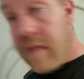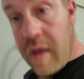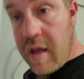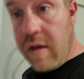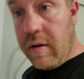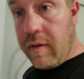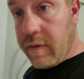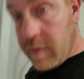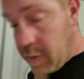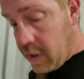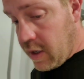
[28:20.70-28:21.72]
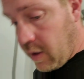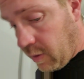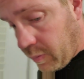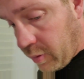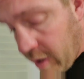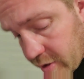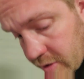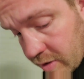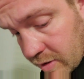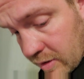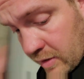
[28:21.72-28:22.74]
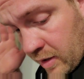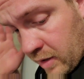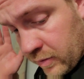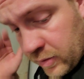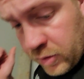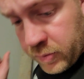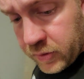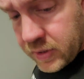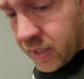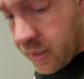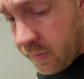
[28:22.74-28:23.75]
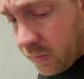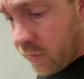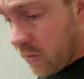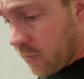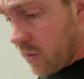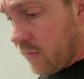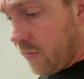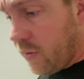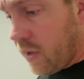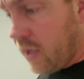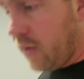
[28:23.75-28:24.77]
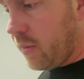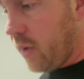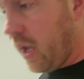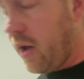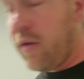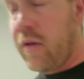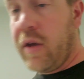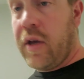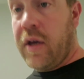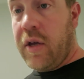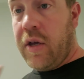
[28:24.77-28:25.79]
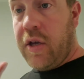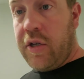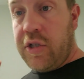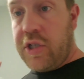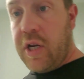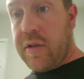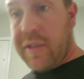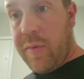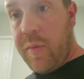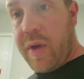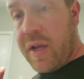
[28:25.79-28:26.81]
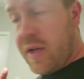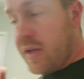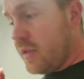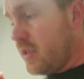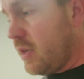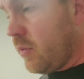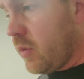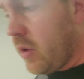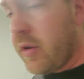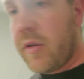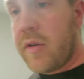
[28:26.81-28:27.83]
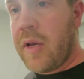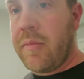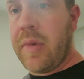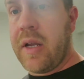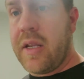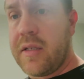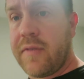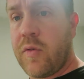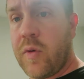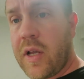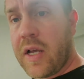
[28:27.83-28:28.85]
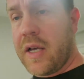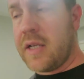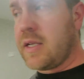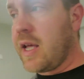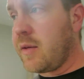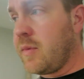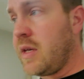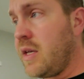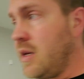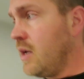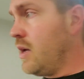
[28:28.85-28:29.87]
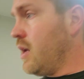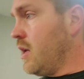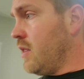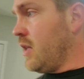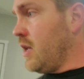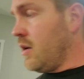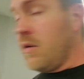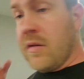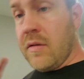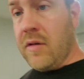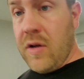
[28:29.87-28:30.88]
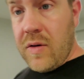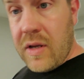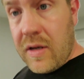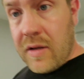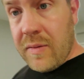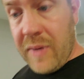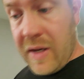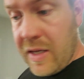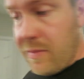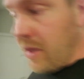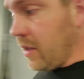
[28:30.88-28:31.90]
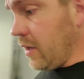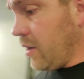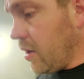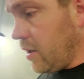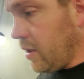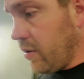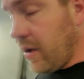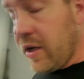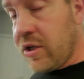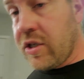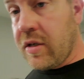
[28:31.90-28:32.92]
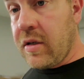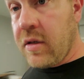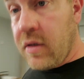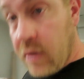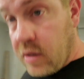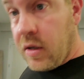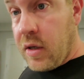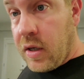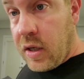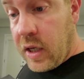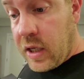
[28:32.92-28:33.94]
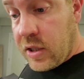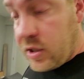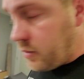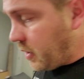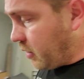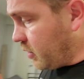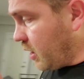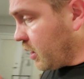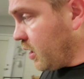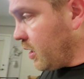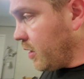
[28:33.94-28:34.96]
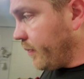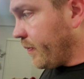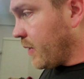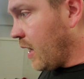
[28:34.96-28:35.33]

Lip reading: Thank you for spending your precious, non-renewable time with me. If you want to help me out, share some of my content with all your dumb buddies. If you want to contact me, then do it by emailing DougaloNation@gmail.com.